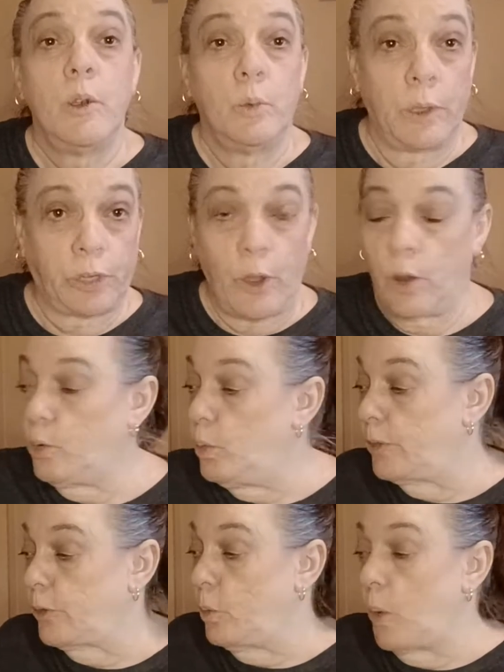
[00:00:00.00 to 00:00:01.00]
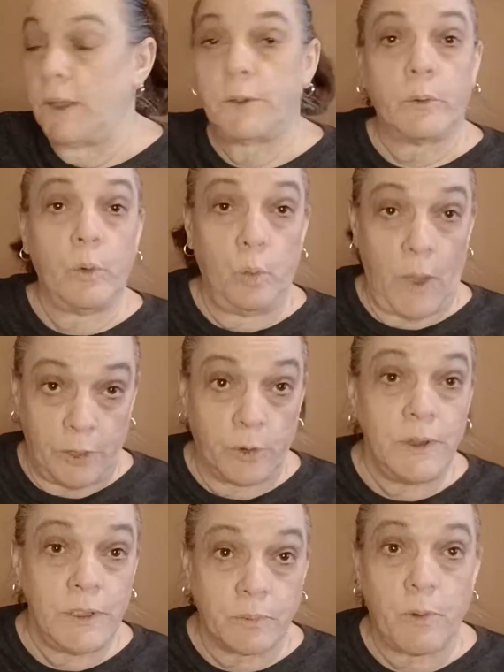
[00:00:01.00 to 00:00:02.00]
with her when the weather, weather
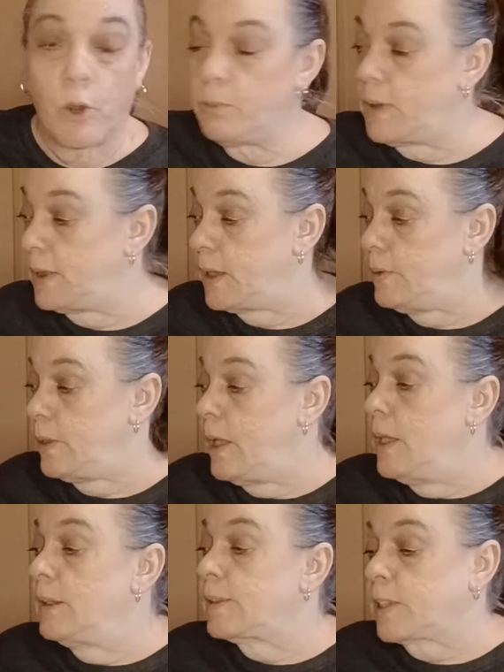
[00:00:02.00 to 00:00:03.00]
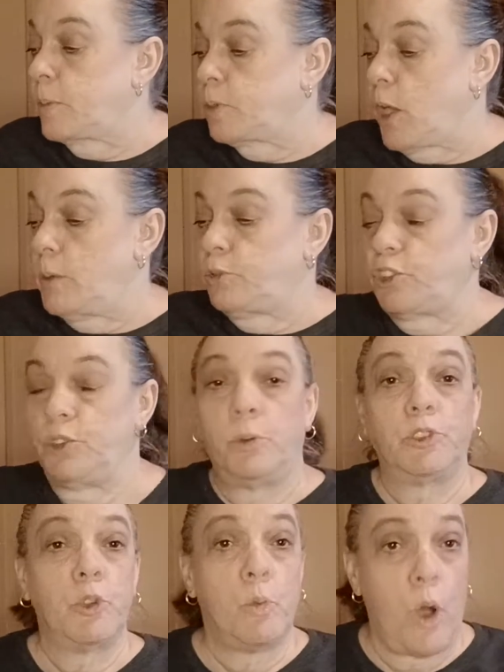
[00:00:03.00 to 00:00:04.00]
is permitting. Sometimes she
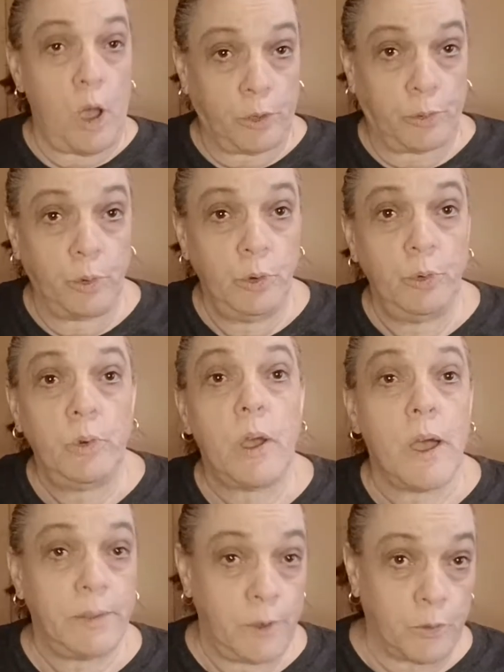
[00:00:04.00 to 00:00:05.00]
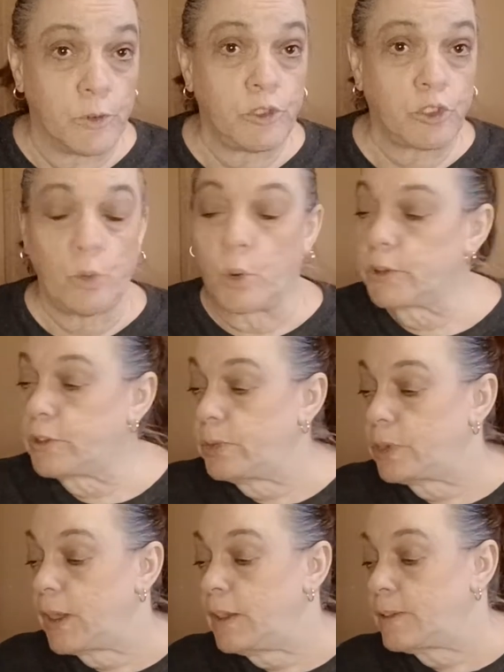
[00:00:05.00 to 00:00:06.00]
will do walkthrough uh, different stores
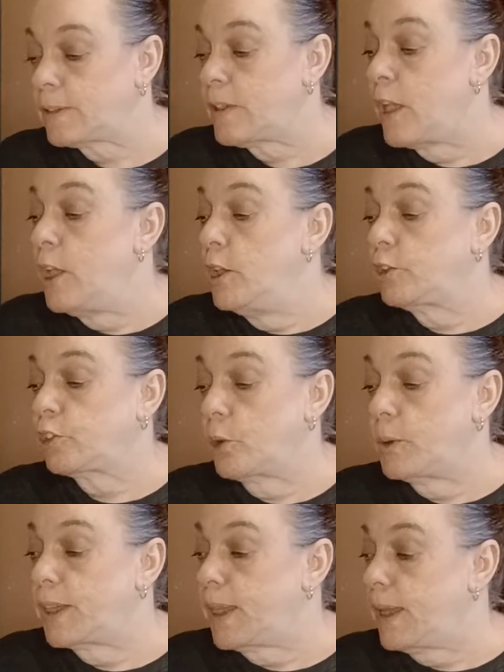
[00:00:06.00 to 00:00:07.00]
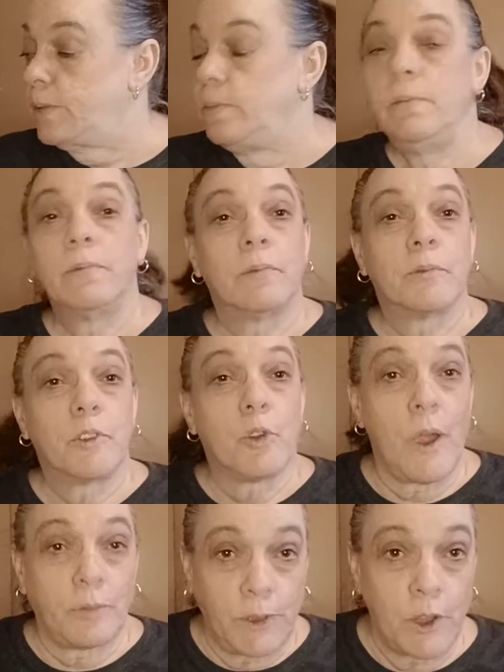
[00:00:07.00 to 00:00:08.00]
and things. So again,
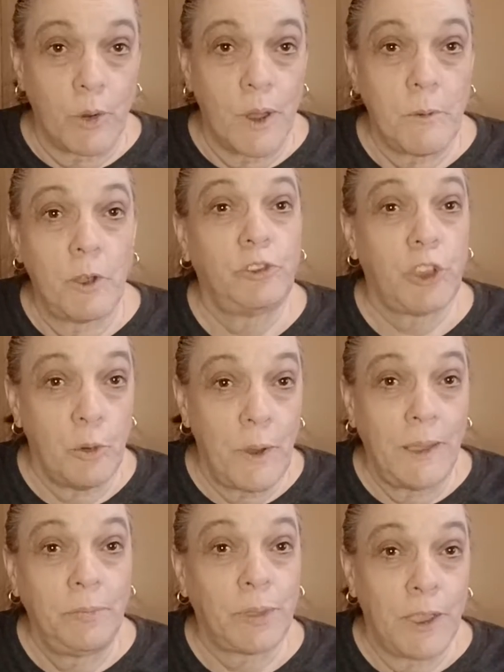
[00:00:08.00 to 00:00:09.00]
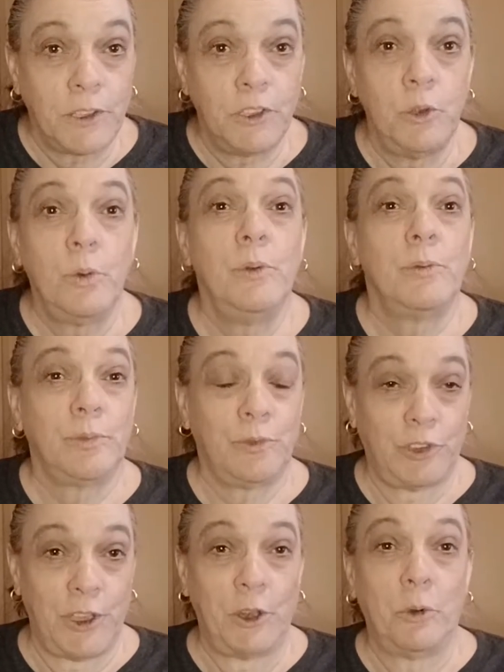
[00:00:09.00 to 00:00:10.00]
Crafty Grandma Joanne, thank you.
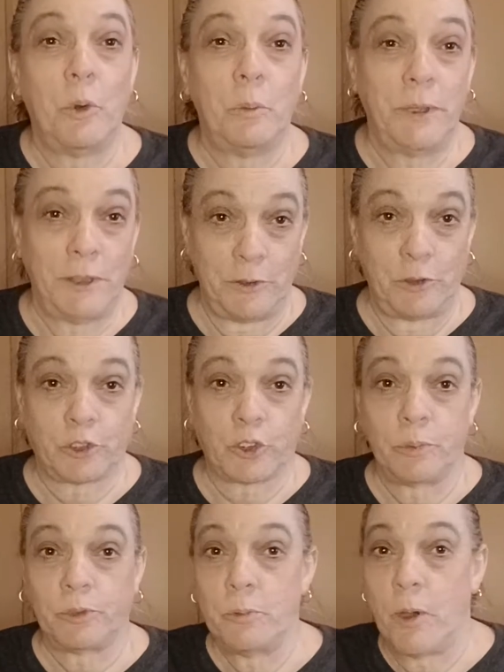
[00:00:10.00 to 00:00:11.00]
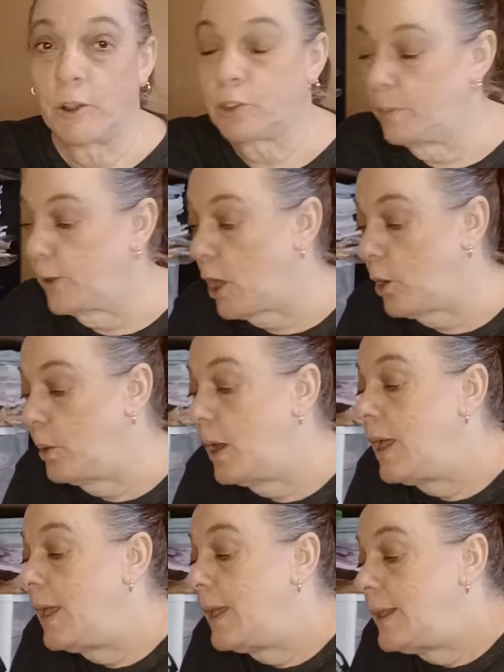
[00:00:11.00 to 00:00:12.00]
Channel will be in the description box below.
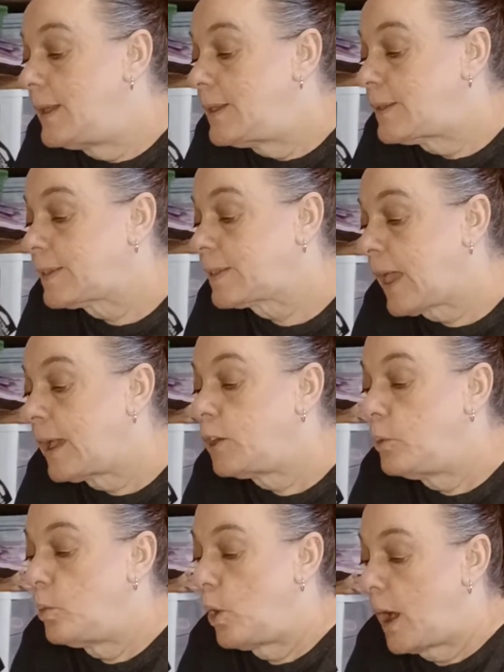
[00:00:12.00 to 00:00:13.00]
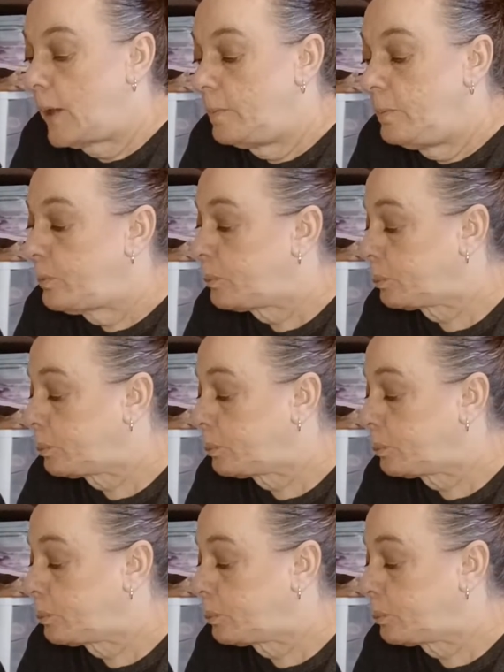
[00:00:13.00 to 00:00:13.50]
Second one